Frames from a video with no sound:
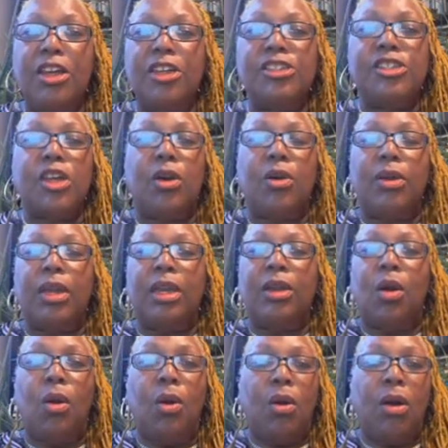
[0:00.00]
So it
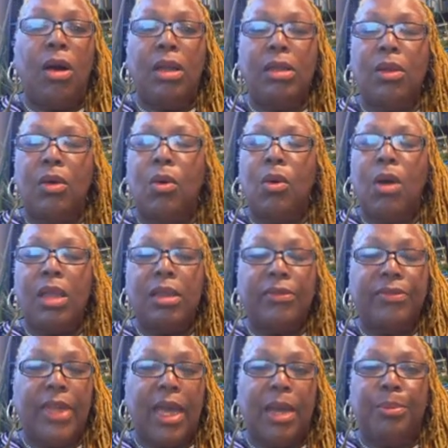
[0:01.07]
all all
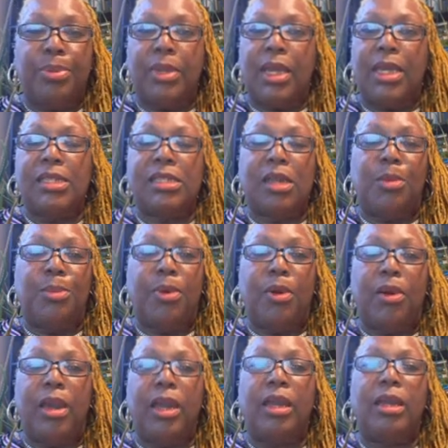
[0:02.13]
of that plays a
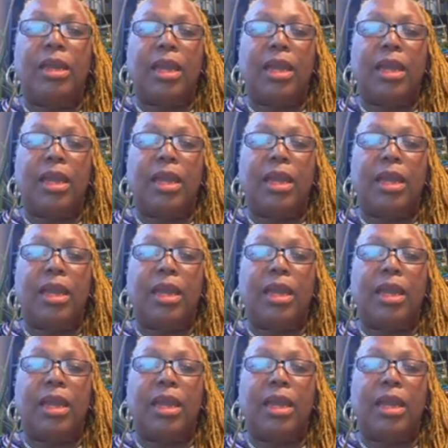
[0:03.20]
part